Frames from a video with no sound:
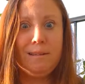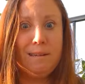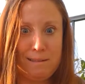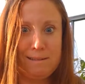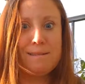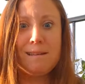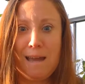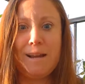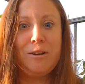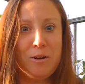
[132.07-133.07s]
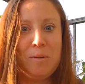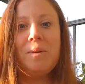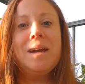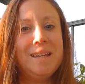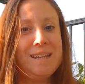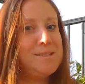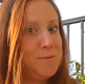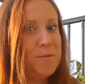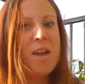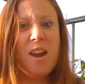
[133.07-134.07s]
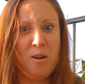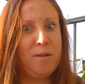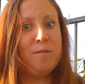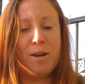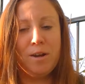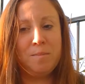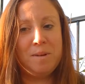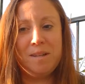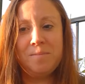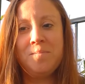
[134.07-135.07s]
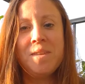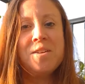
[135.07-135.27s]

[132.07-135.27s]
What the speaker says: he's kind of creepy and he's very, very mean.